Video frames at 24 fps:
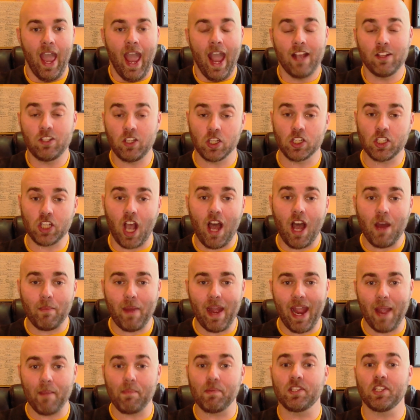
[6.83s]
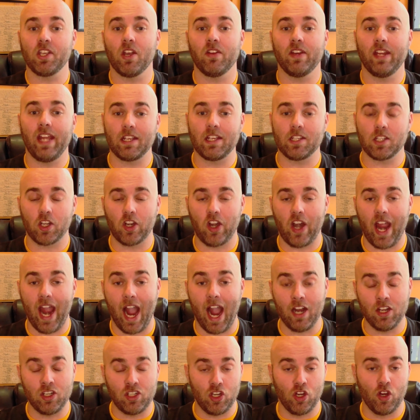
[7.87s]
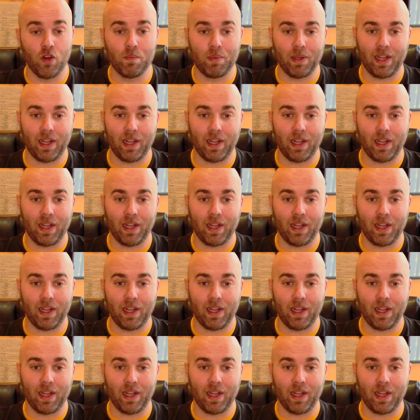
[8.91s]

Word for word: As you saw in my episode yesterday, I do